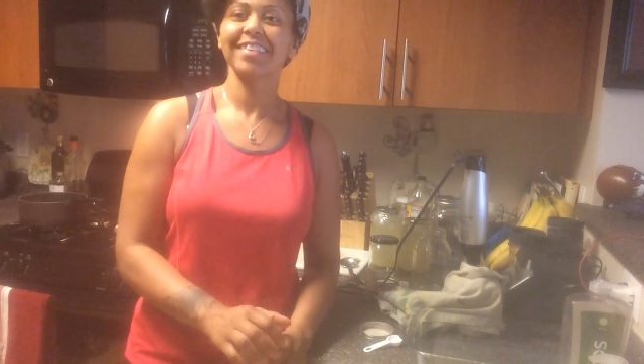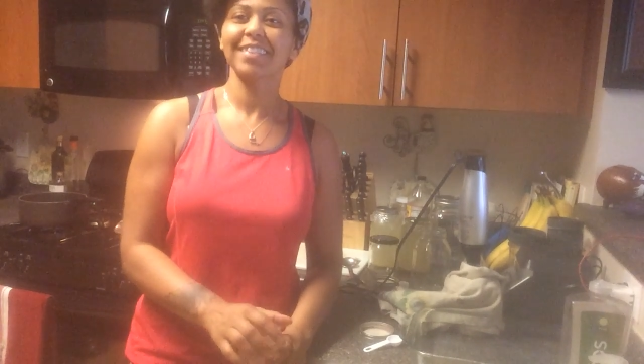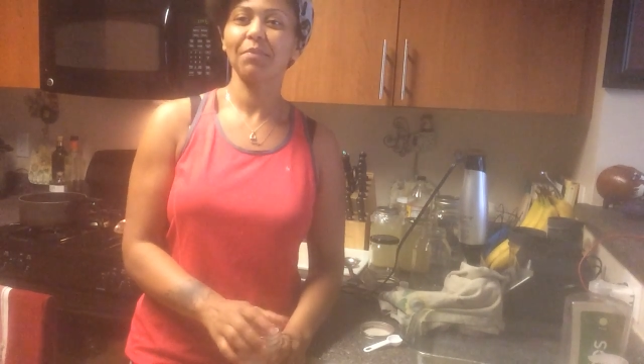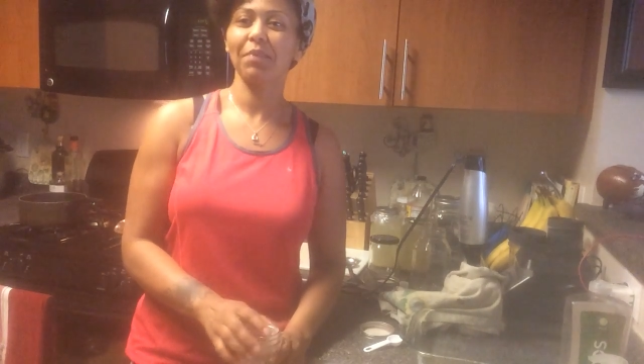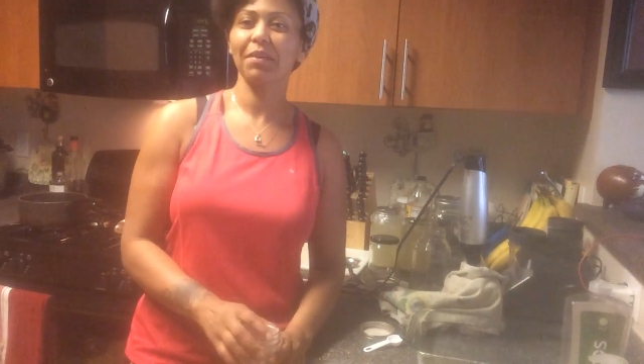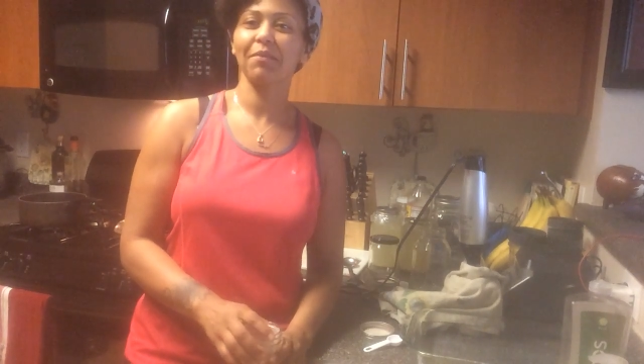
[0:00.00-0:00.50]

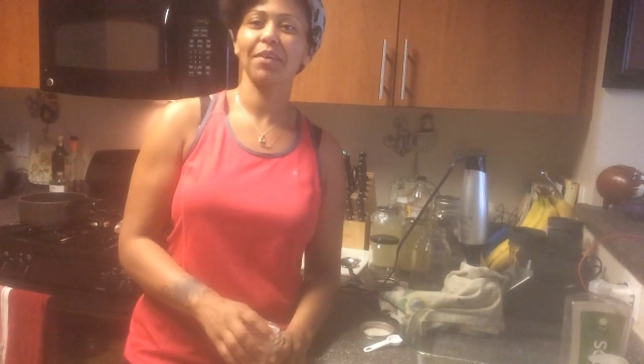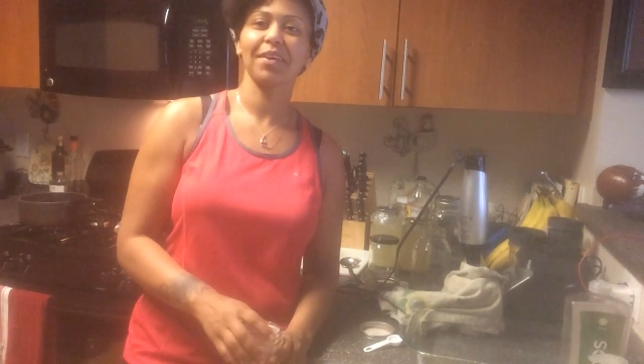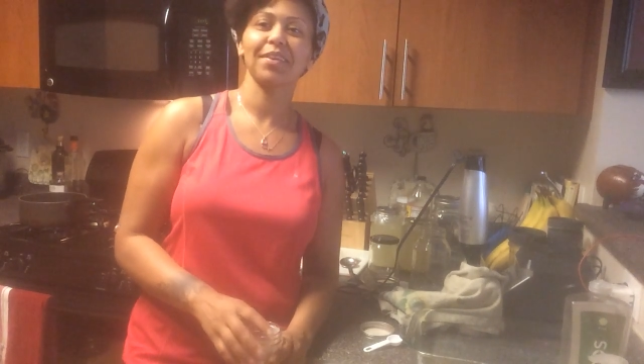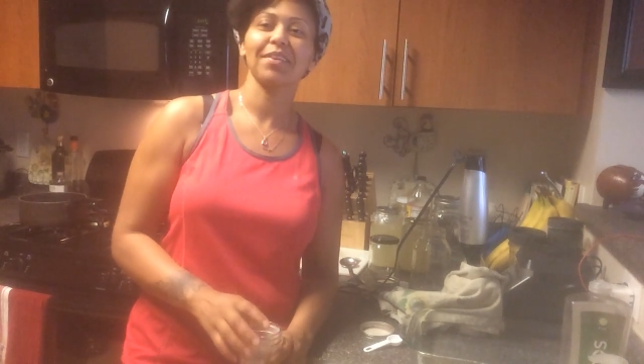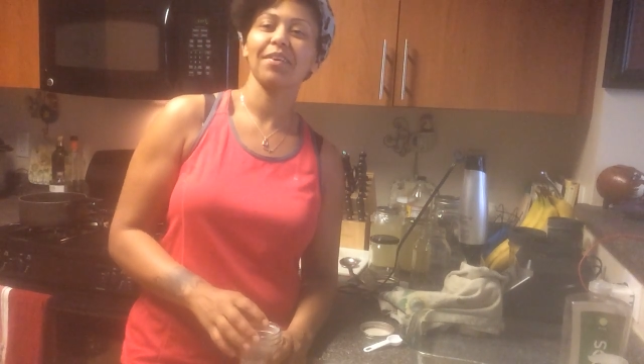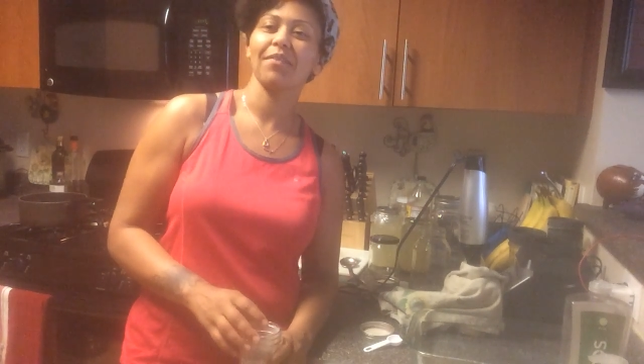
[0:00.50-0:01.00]
Something where
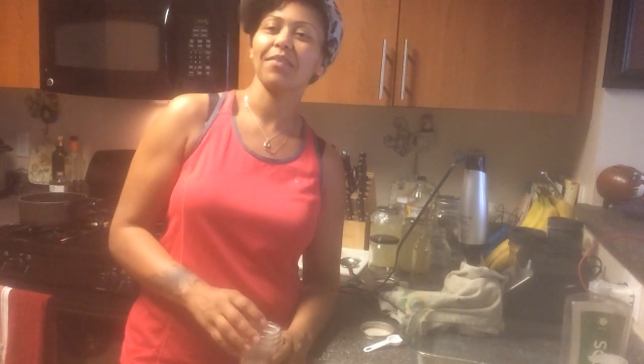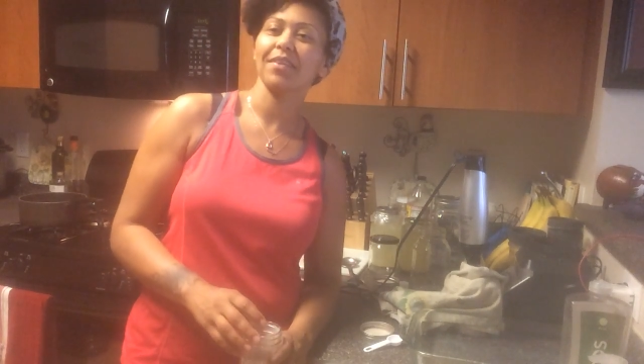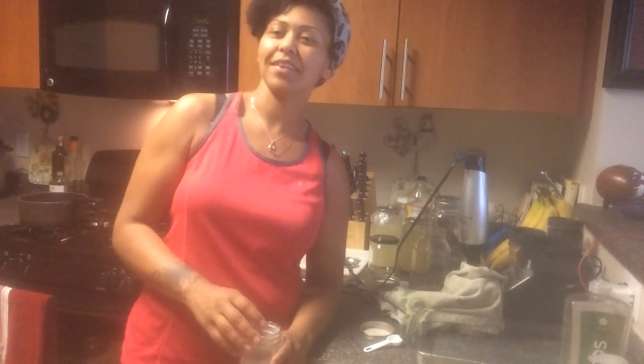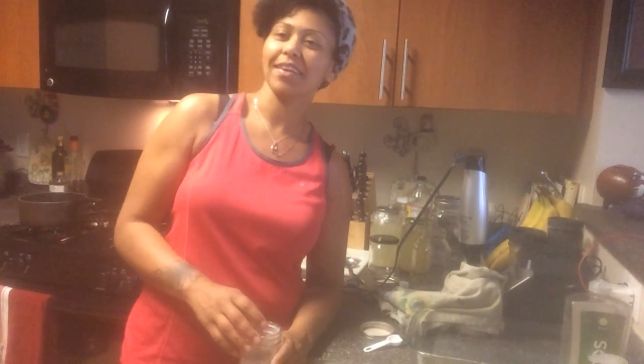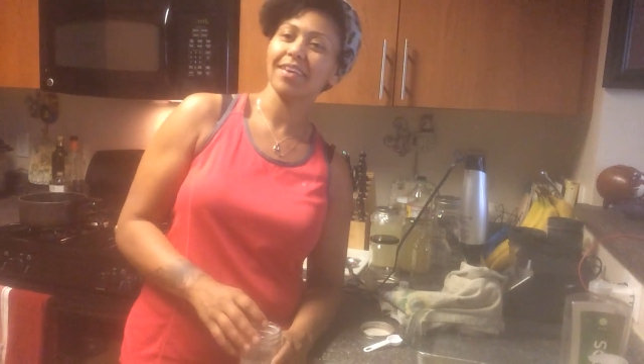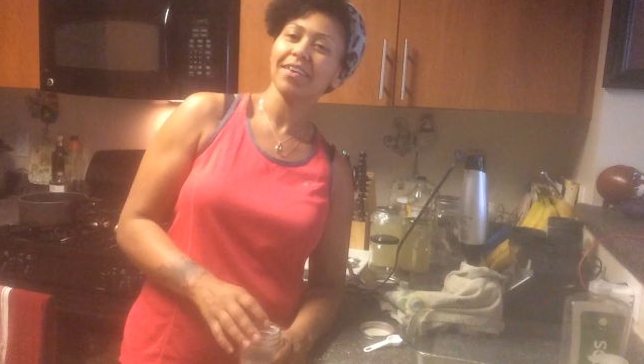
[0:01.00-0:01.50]
you don't
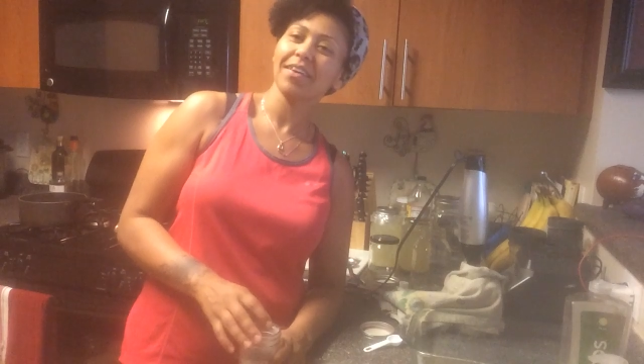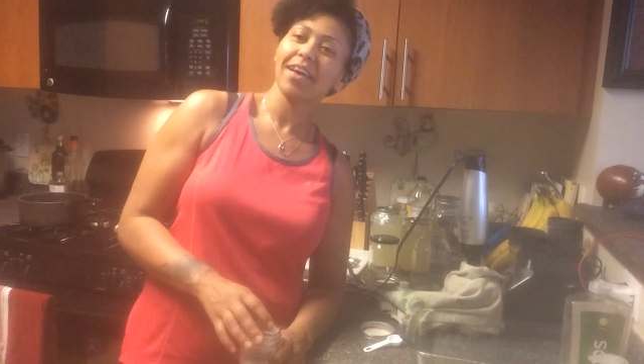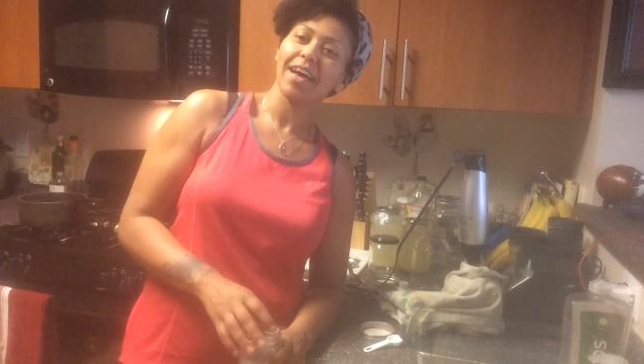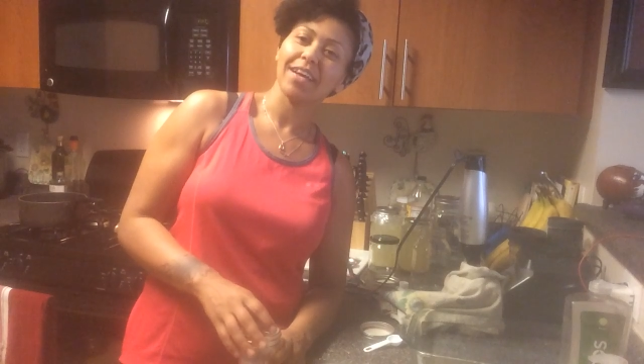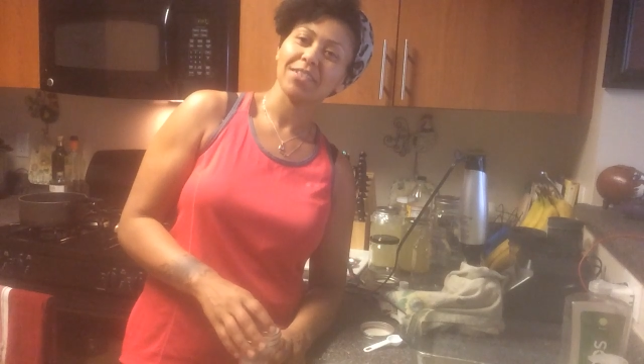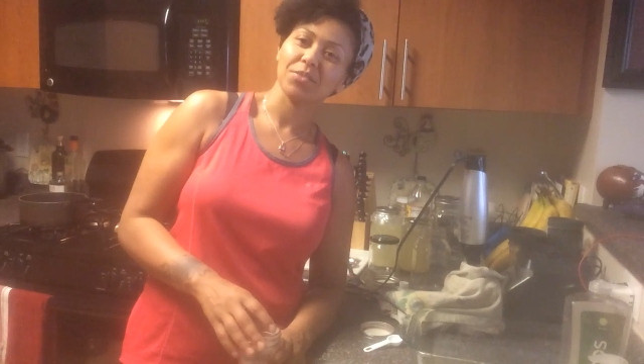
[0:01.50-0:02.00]
want to
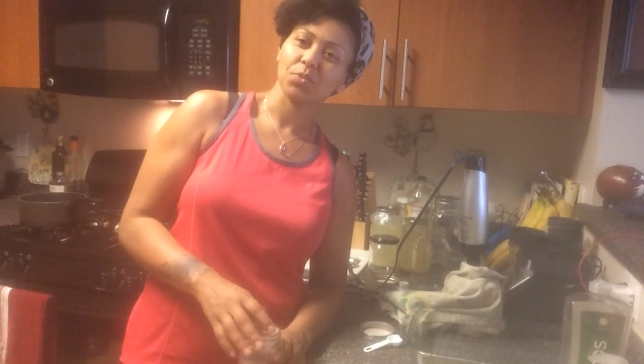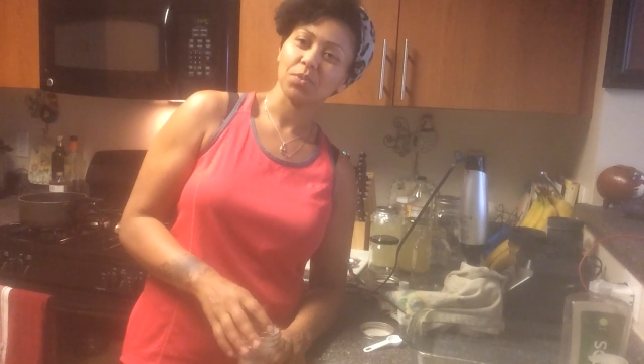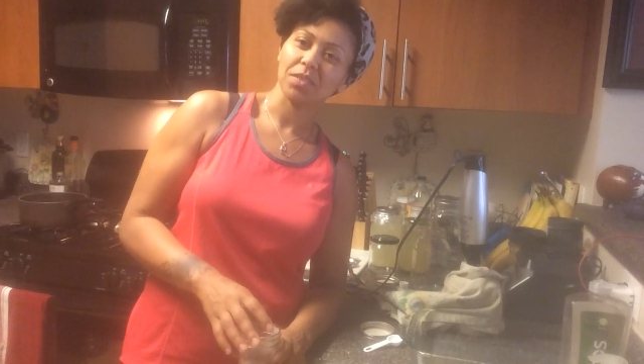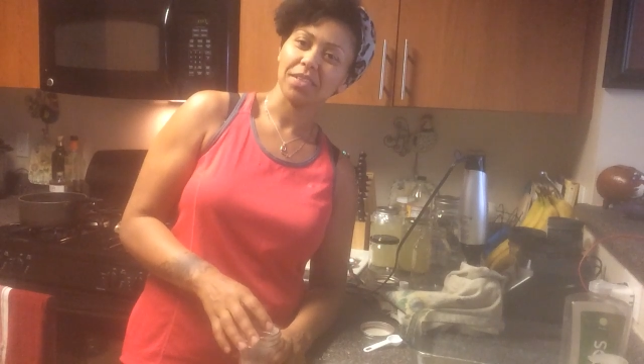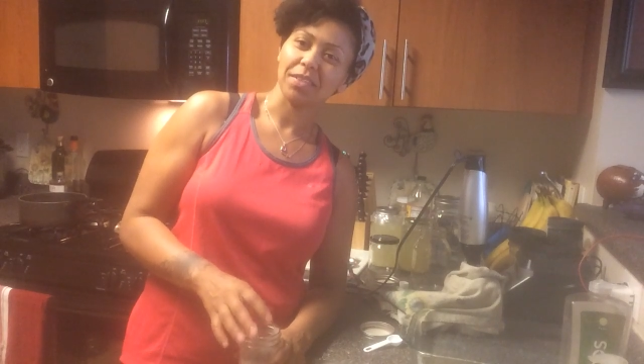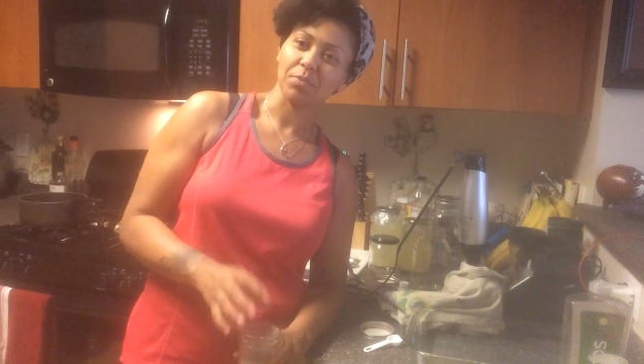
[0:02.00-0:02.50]

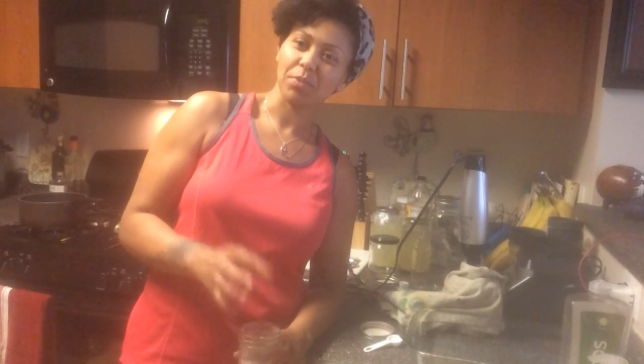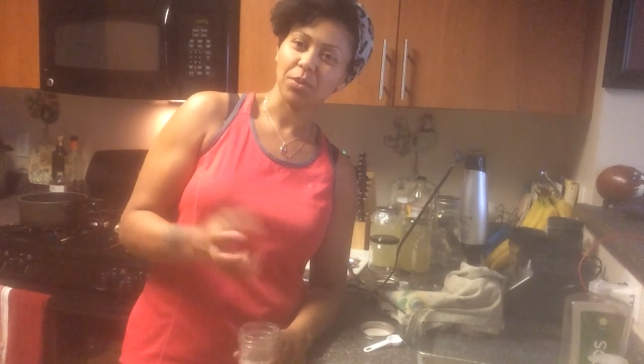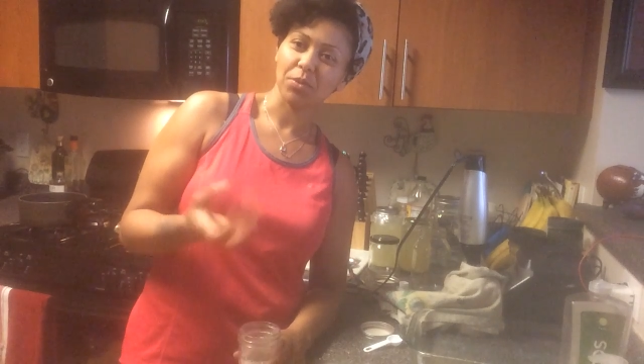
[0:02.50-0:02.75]
actually be